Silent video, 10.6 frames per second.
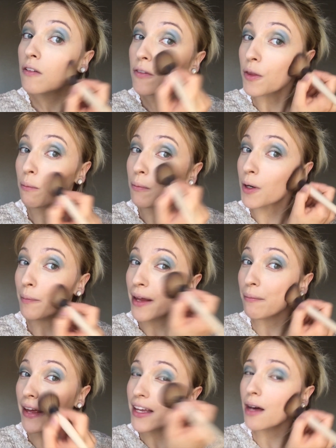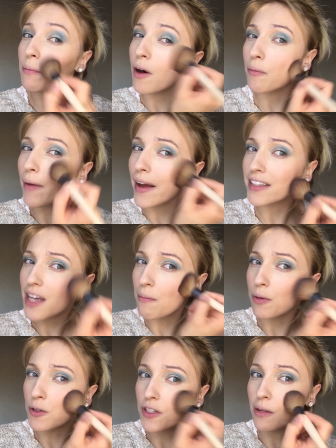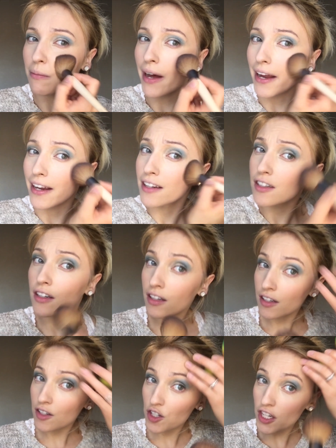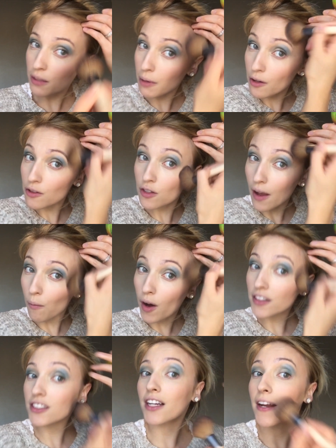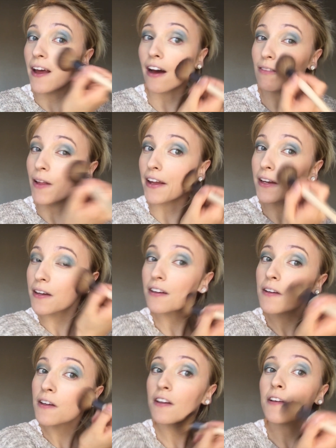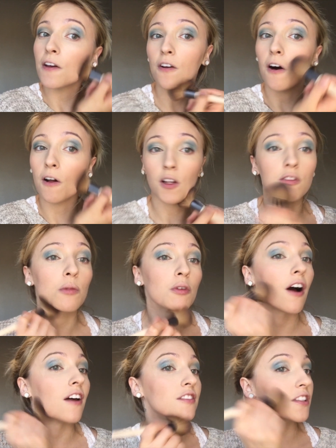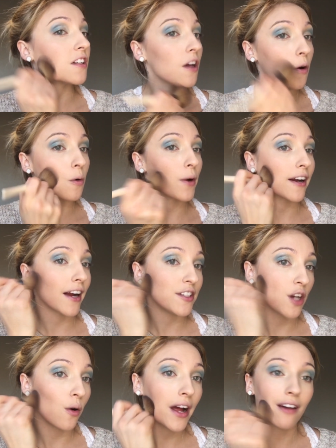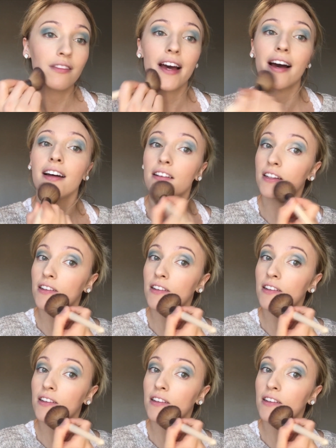for the mermaid makeup on my temples and my cheekbones, so I want to kind of have like an all-over bronze glow where I don't have that.